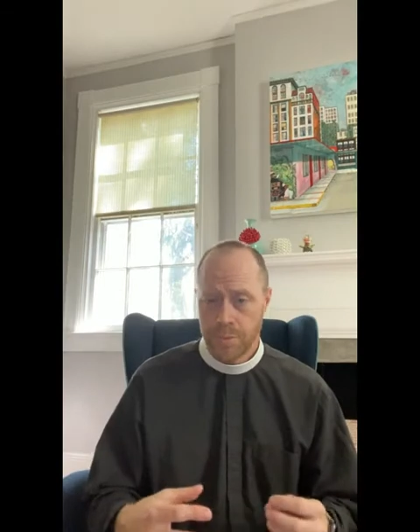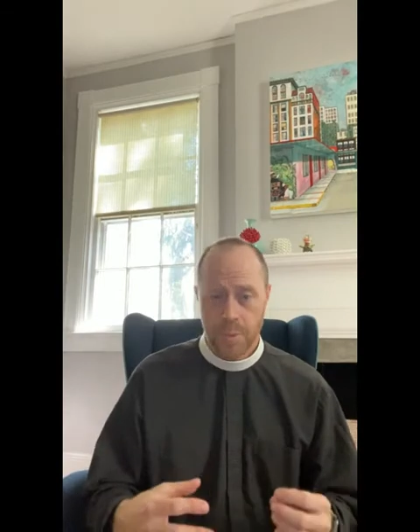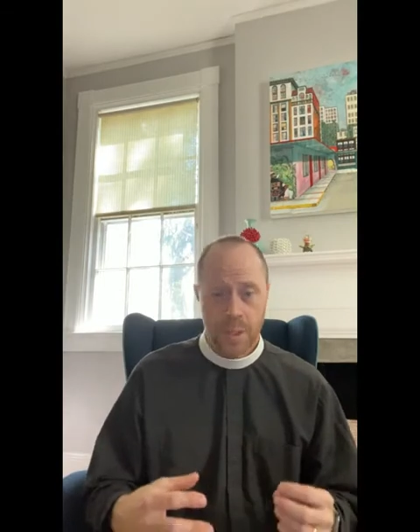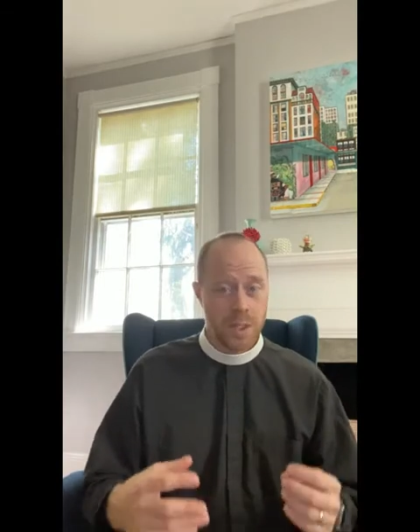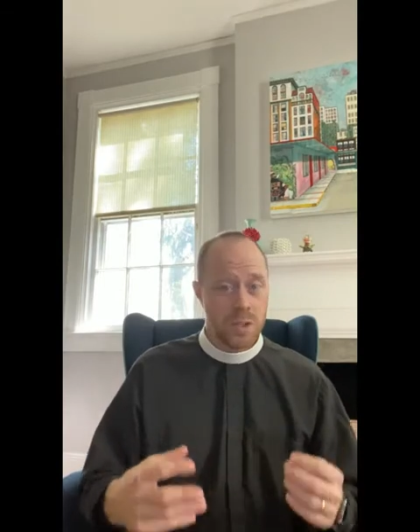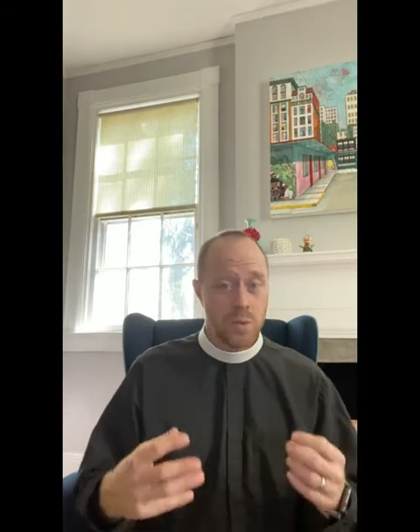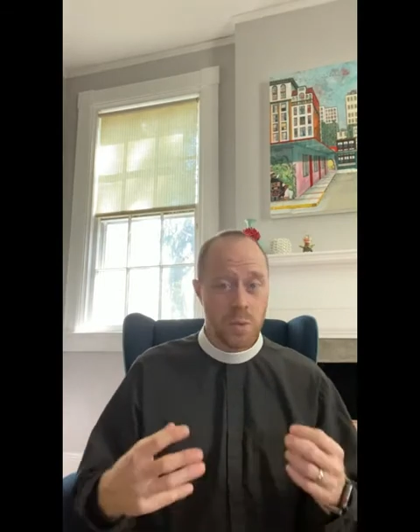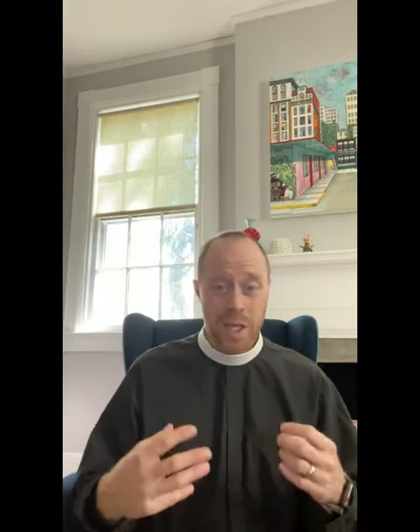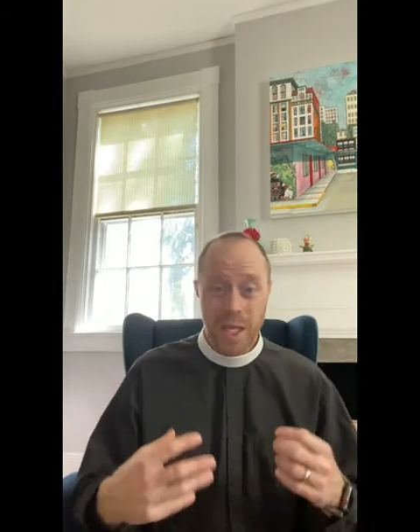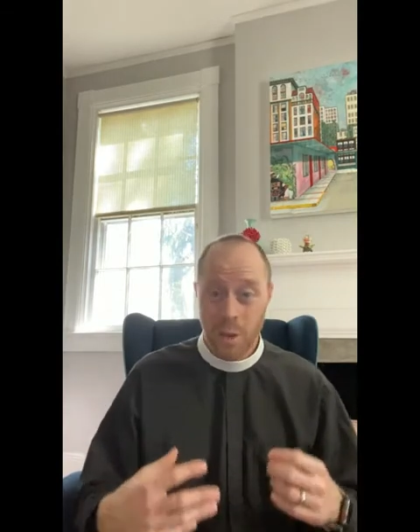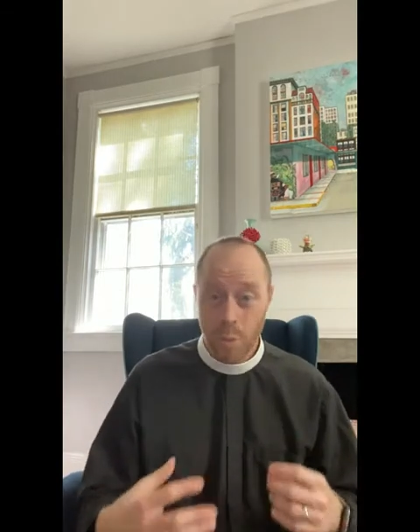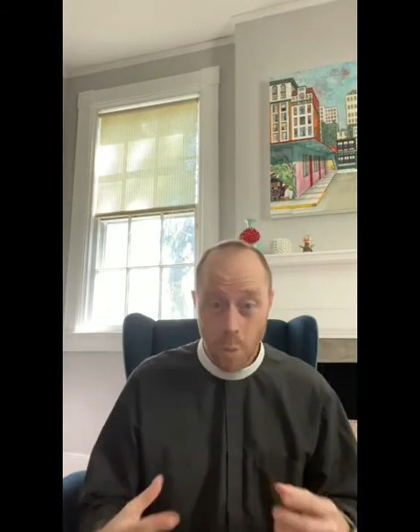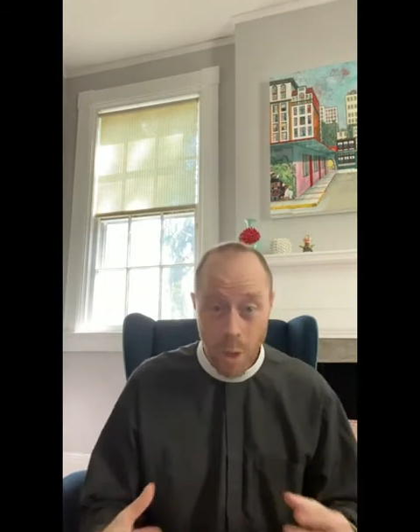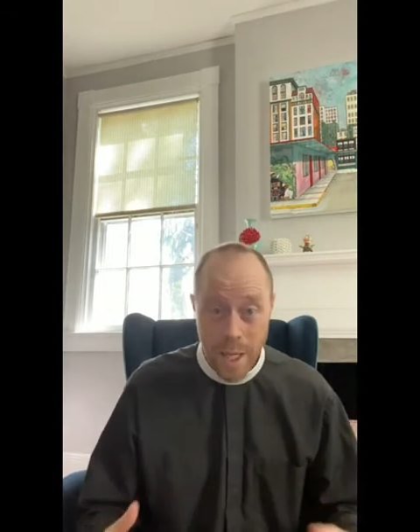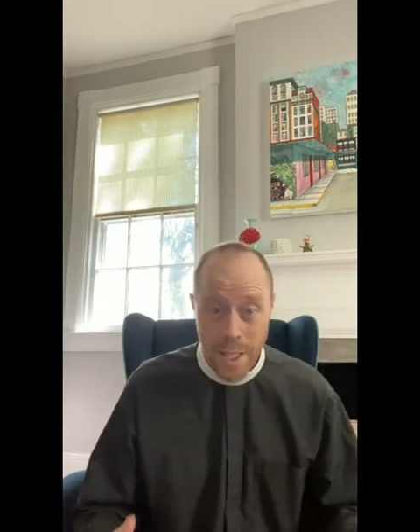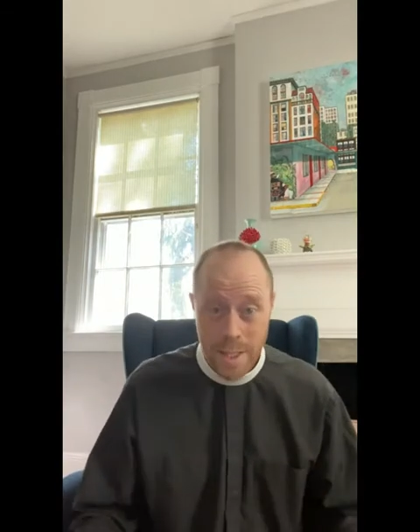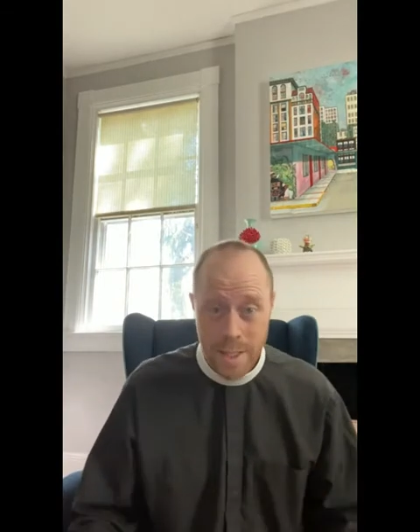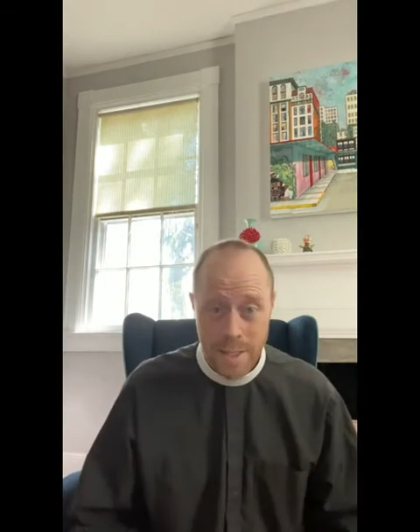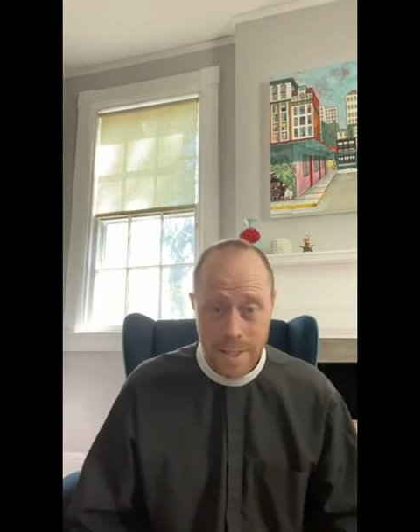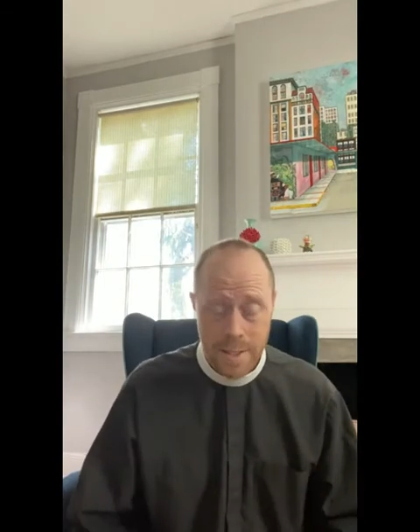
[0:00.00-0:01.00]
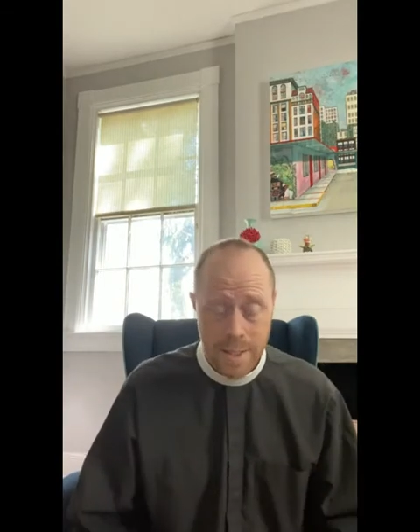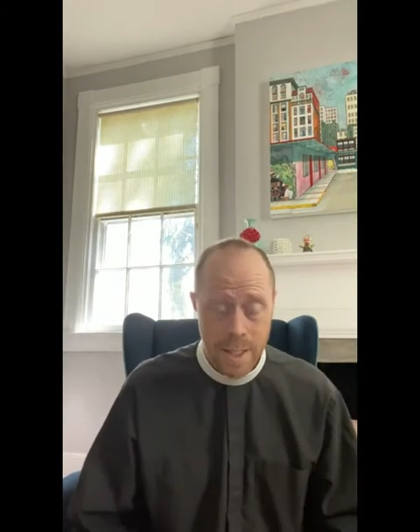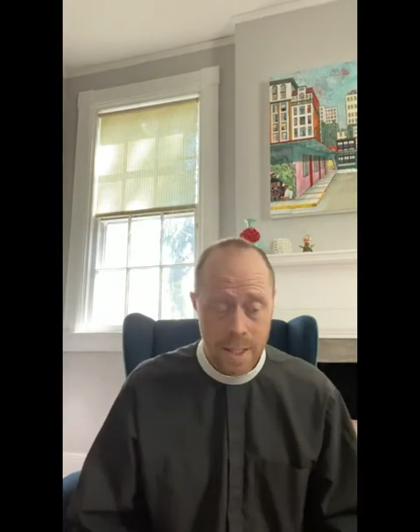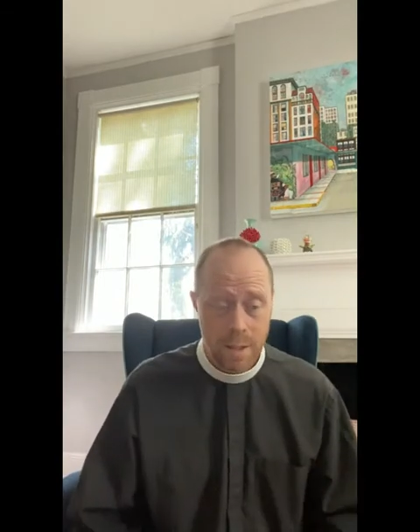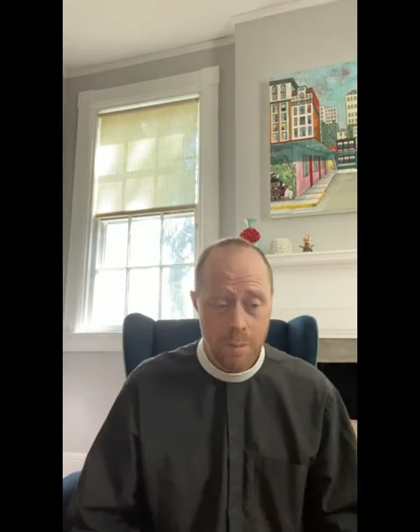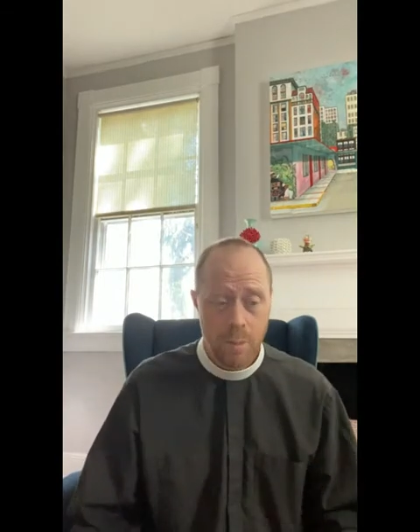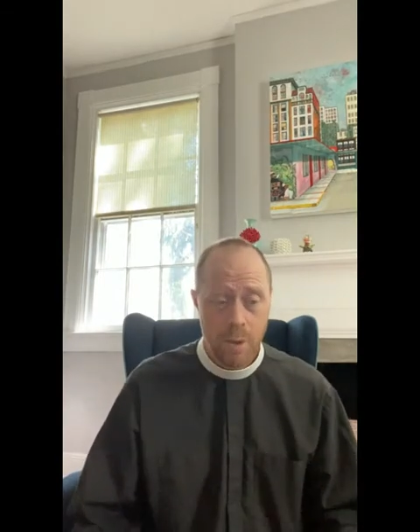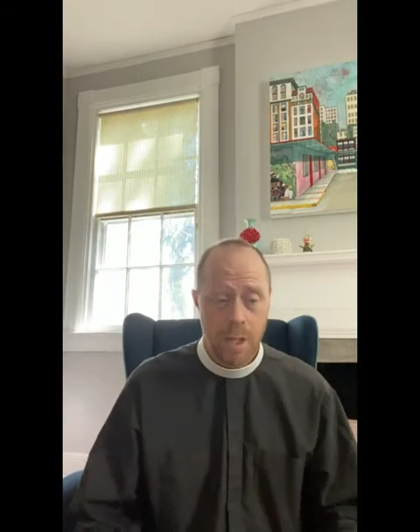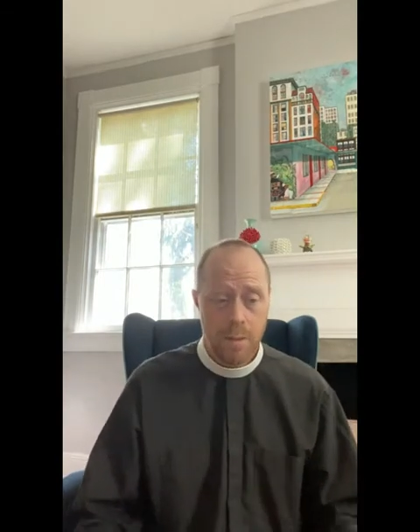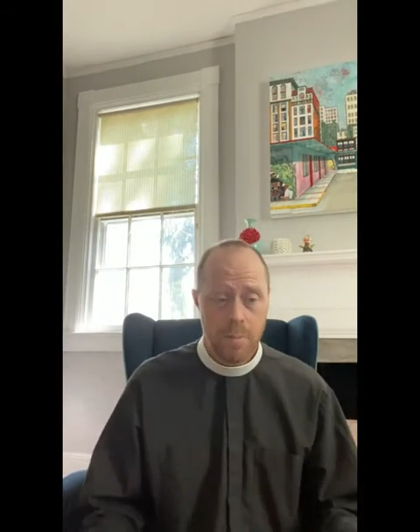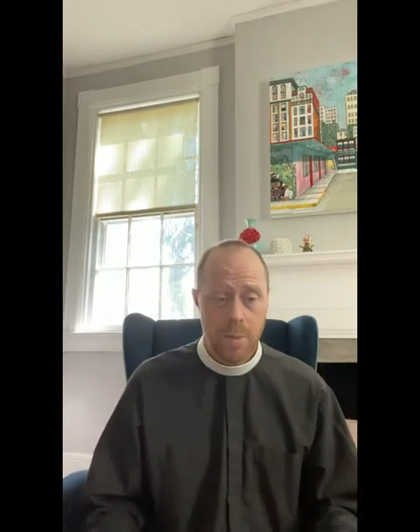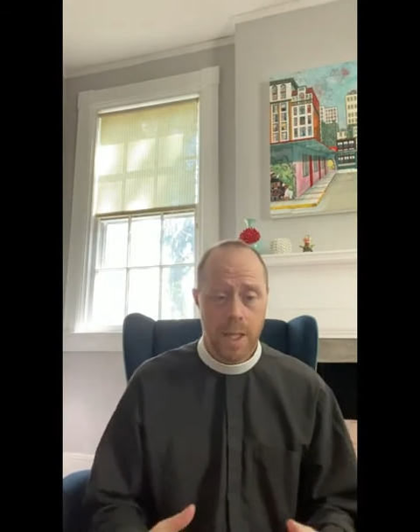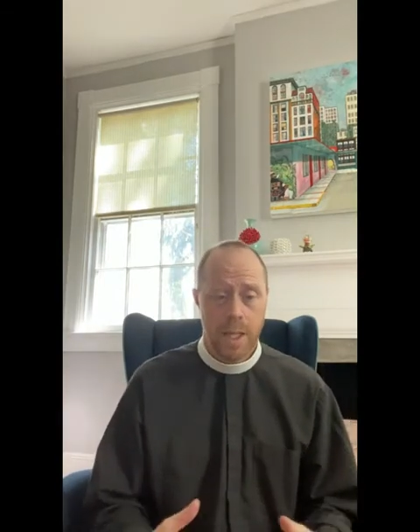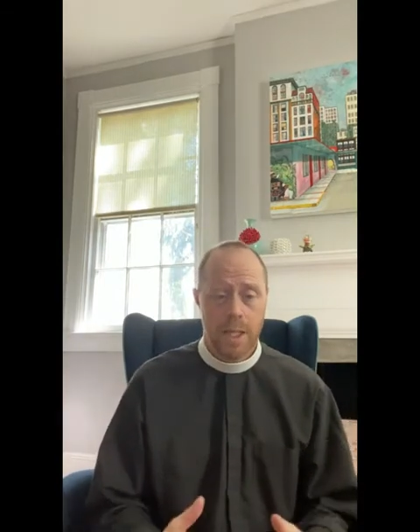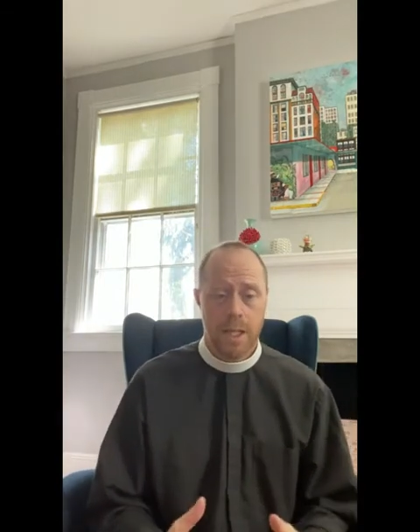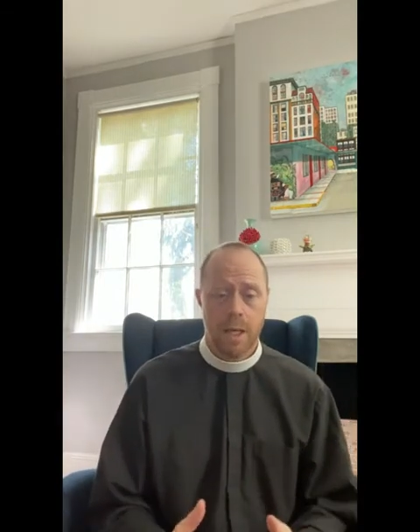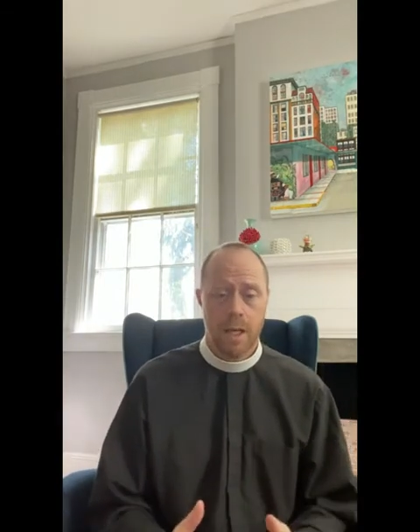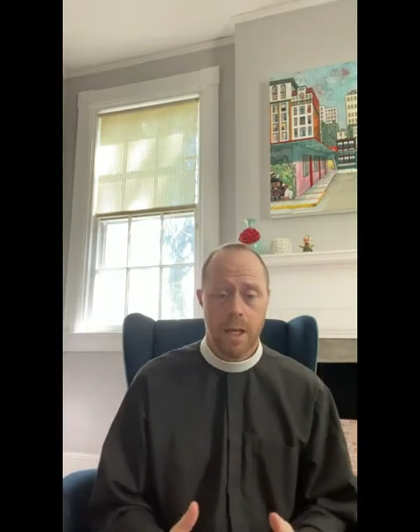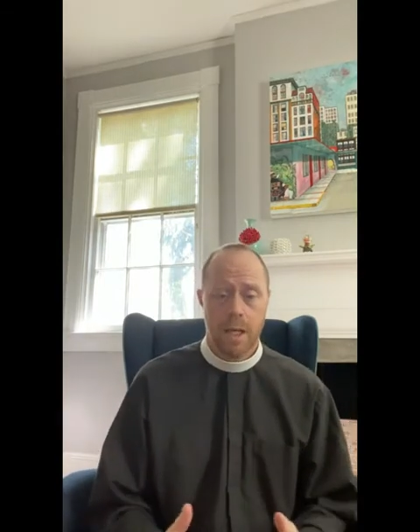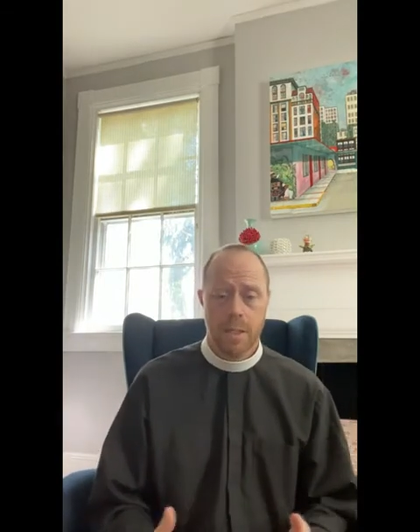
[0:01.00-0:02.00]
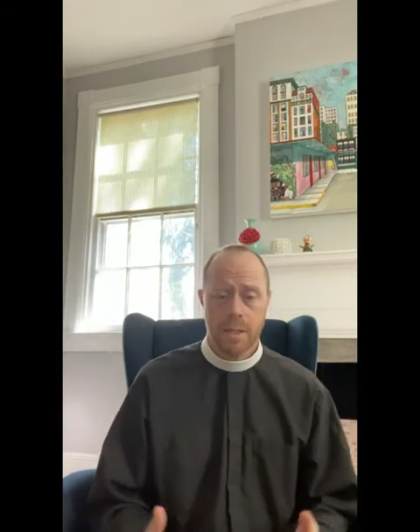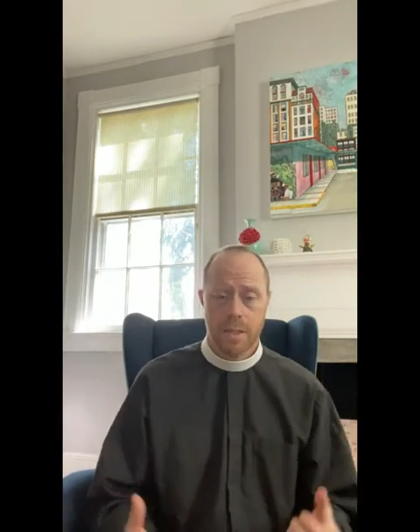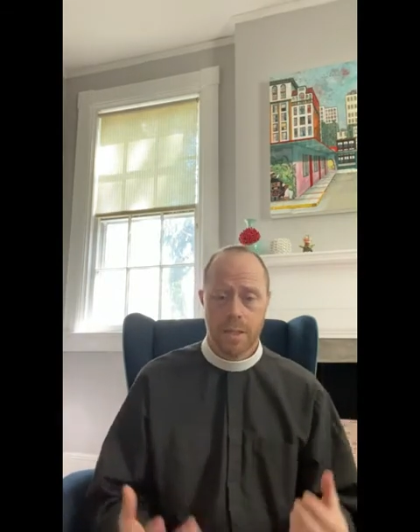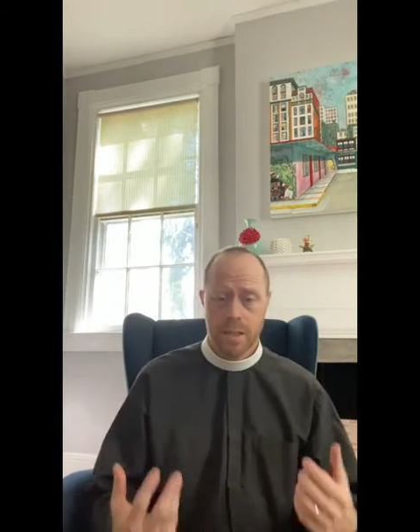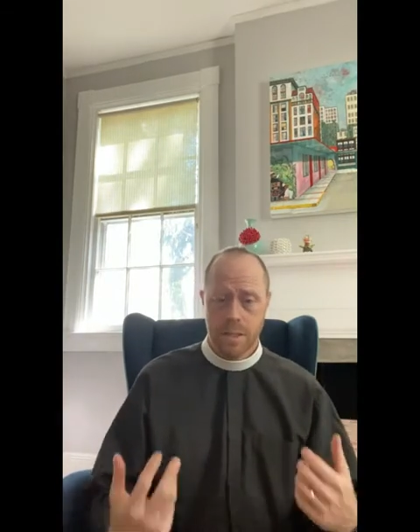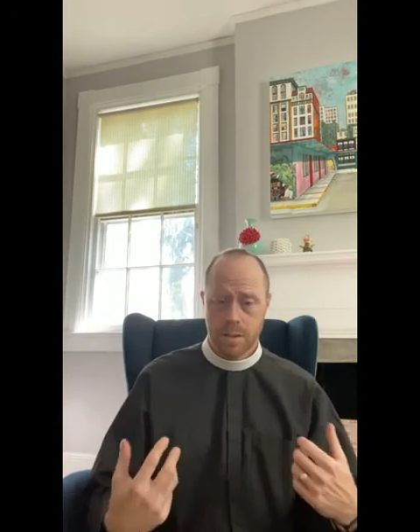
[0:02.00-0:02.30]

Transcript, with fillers: as we get ready to celebrate Pentecost,